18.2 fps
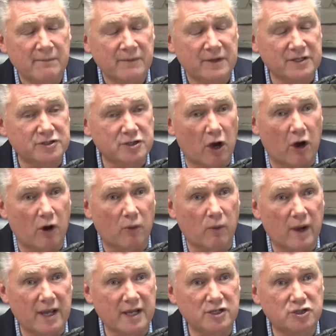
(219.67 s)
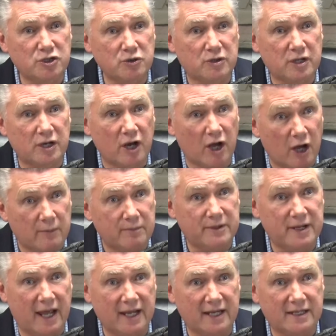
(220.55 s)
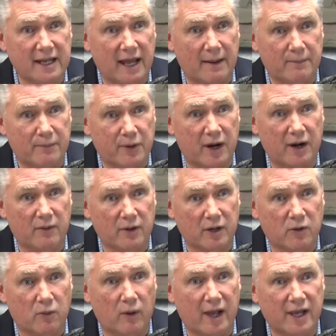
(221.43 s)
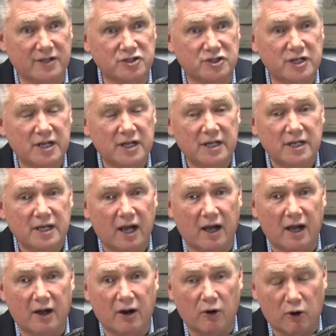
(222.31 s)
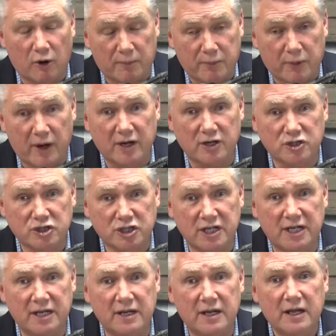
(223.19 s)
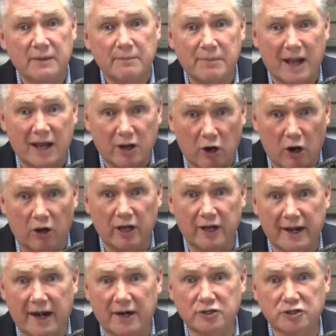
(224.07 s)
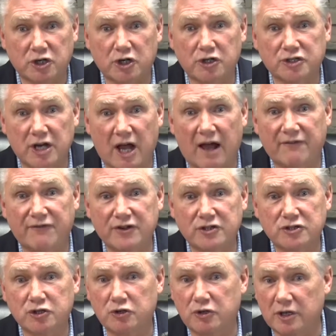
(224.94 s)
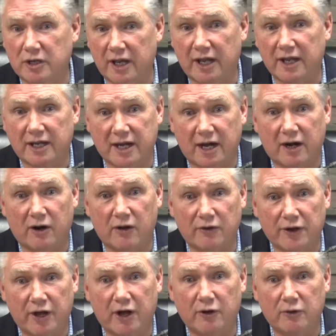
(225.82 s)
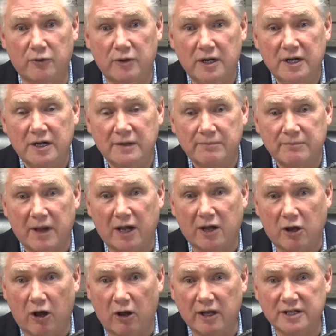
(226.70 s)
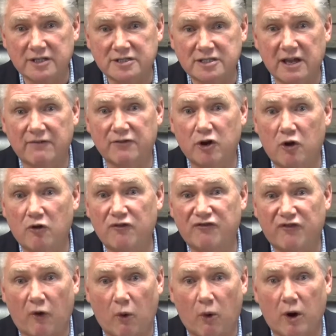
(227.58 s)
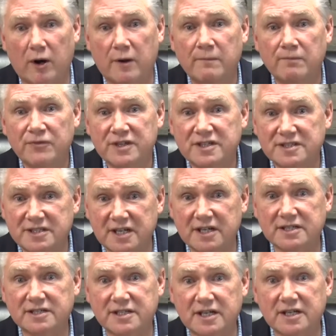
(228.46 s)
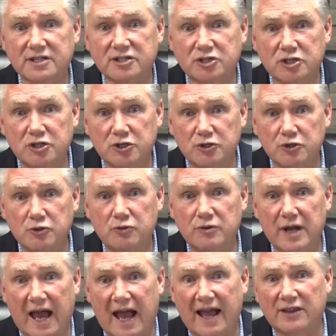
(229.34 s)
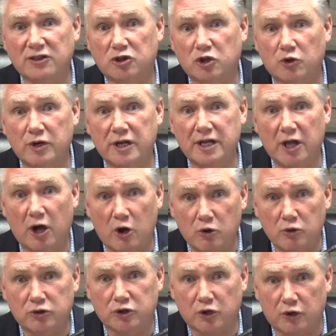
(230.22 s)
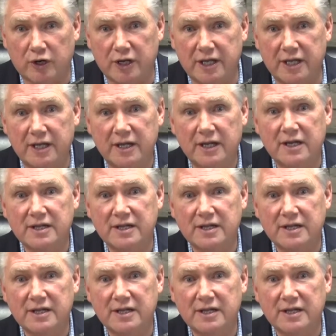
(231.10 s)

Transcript: As always, you can update that prayer request or prayer sheet by calling our church office. You can let Carol know by calling 704-662-9303.